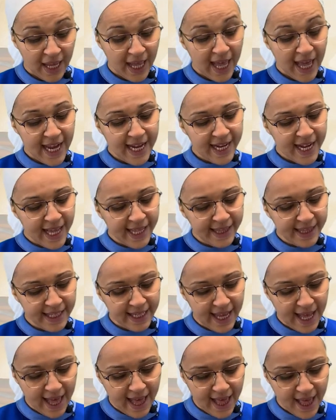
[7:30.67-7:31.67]
And at the
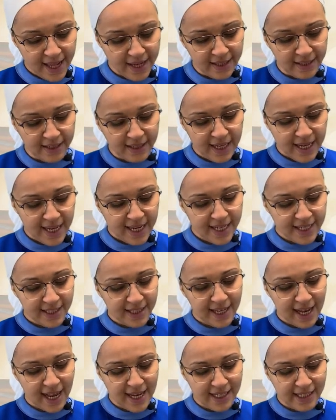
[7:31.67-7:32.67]
end, it
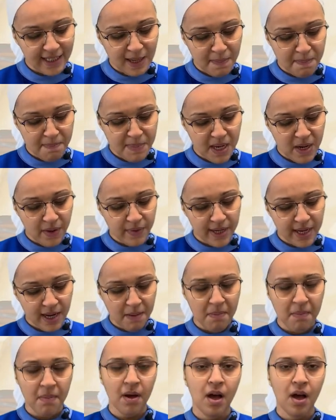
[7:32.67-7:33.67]
says that Miriam,